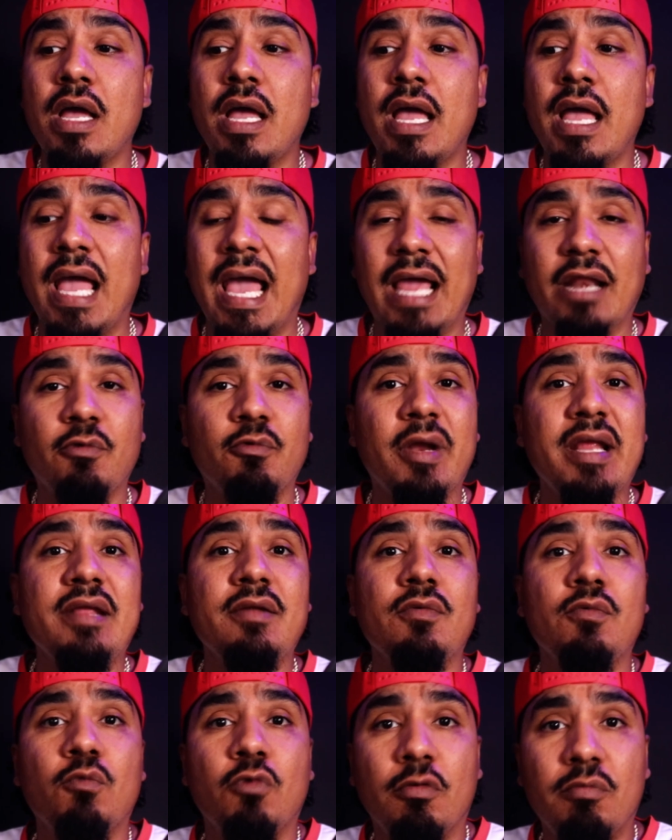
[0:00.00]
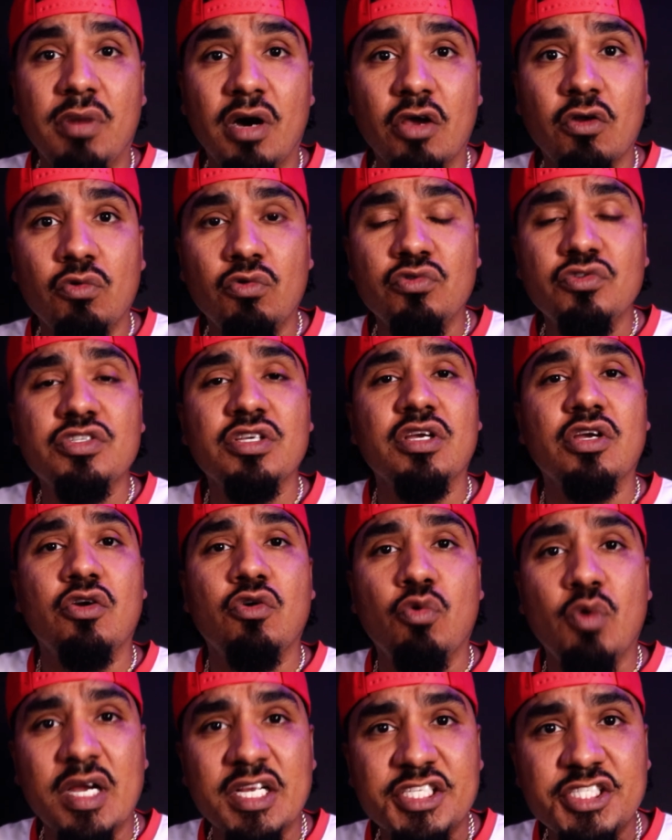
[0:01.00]
had great rebuttals,
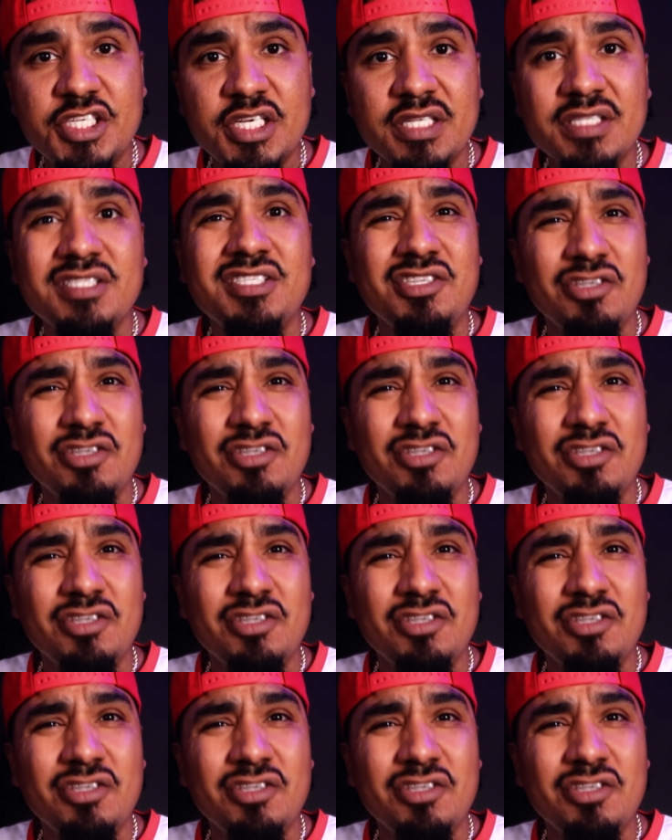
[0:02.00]
questions.